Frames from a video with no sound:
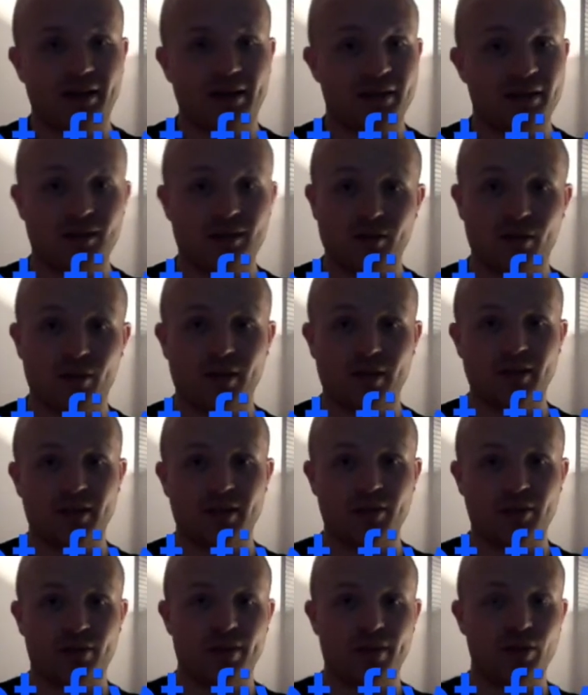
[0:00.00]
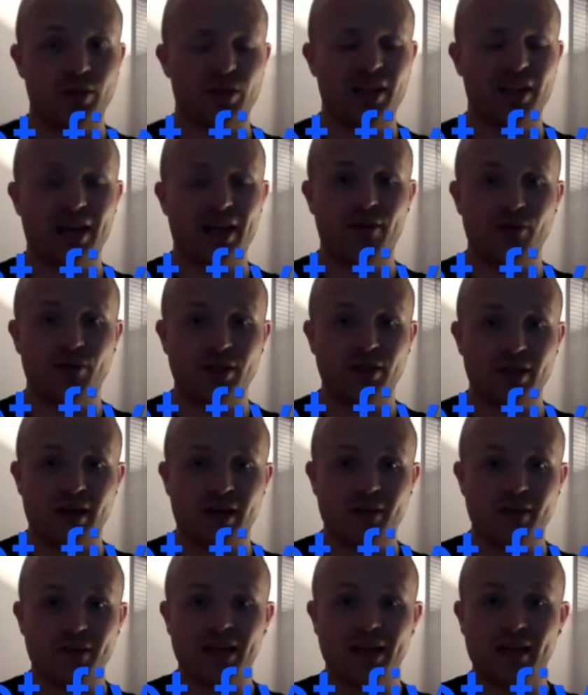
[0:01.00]
this is no exaggeration, every day
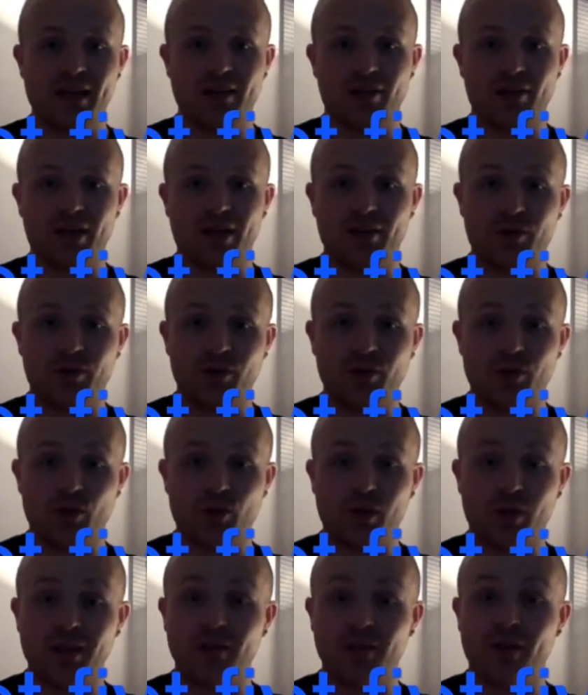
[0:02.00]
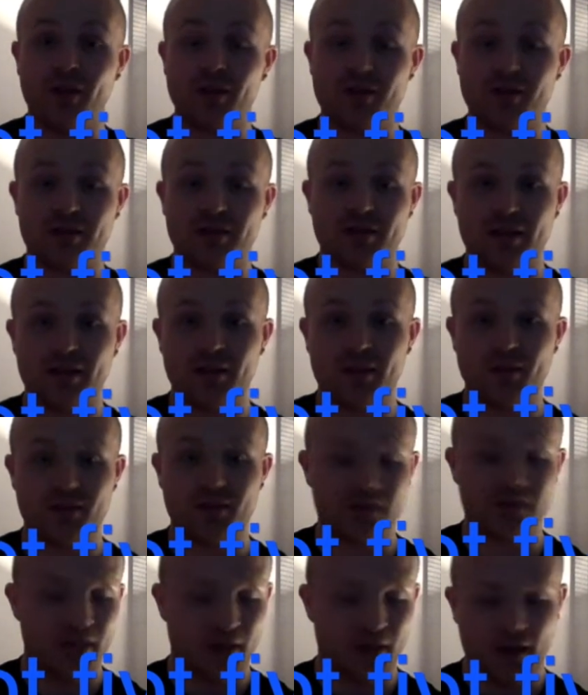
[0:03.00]
I'd be hitting on average 20,000
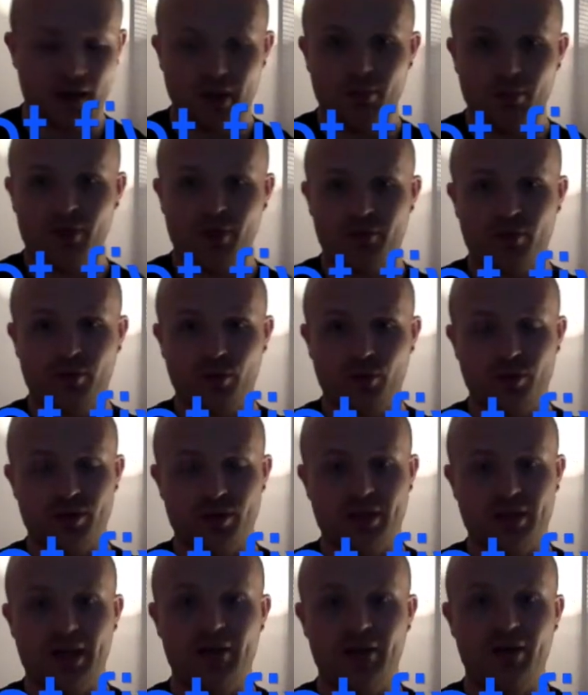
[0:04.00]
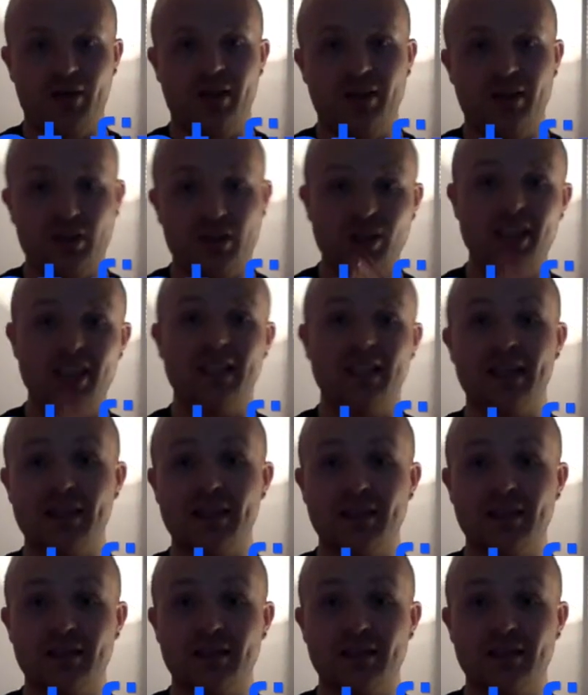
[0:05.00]
steps. My phone doesn't have like, you need to hit,